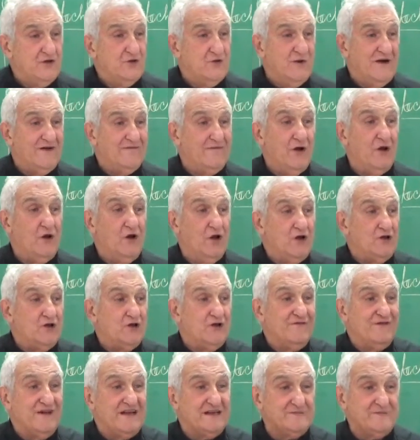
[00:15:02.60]
who have a lot
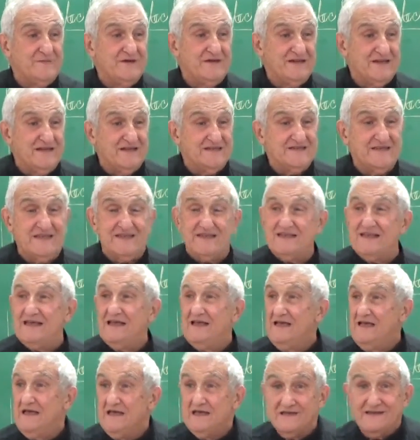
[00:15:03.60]
of experience,
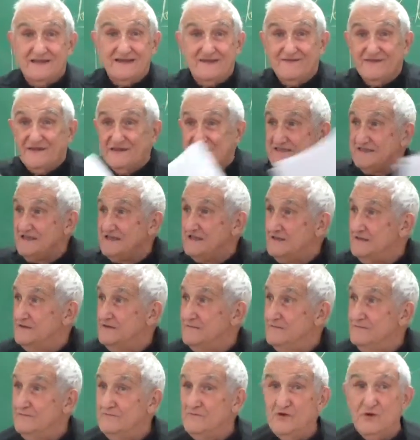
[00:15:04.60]
they visit the
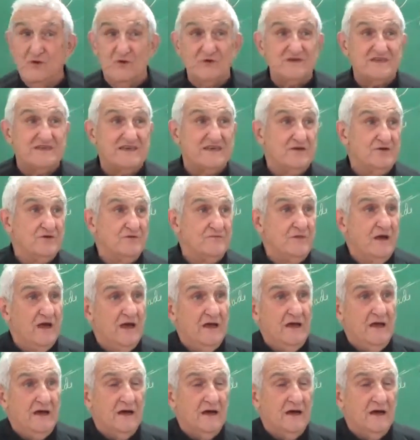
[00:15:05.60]
museum,